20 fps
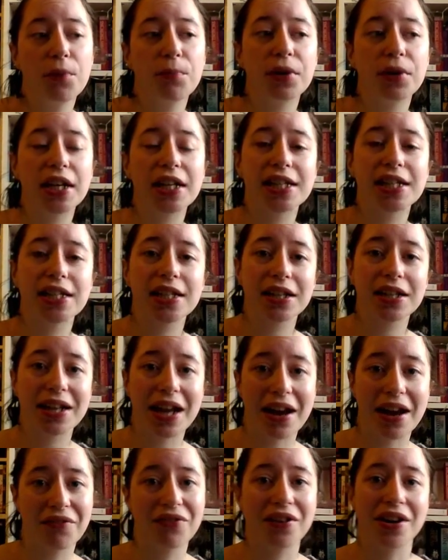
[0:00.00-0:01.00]
but it's
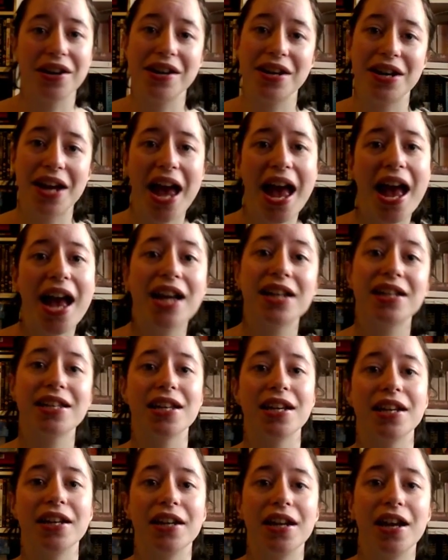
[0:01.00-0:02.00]
Catherine and
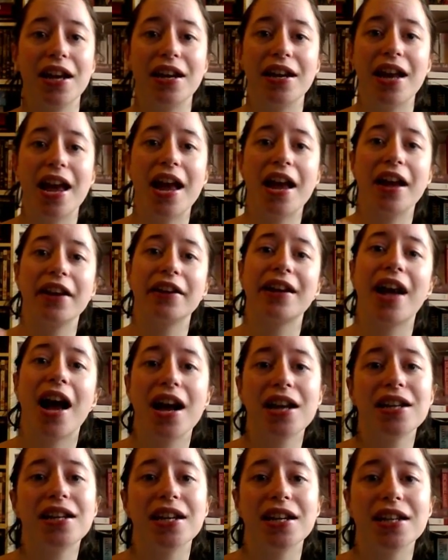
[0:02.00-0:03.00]
Hareton and their
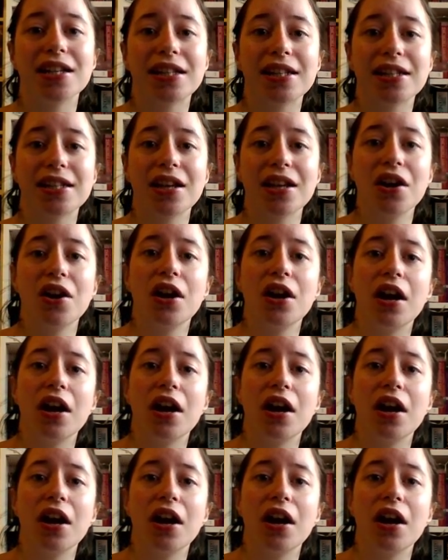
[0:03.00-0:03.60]
kindness